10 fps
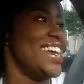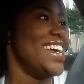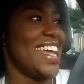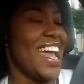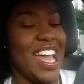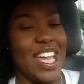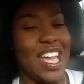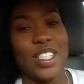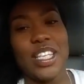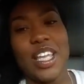
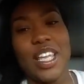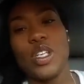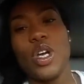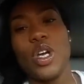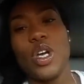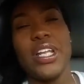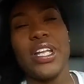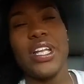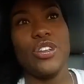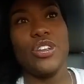Yay. Put
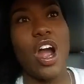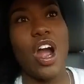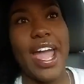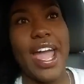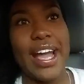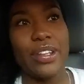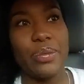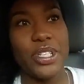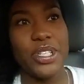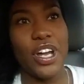in, you know, our hangout that we
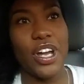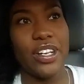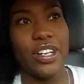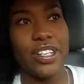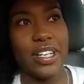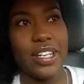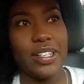talk in all the time?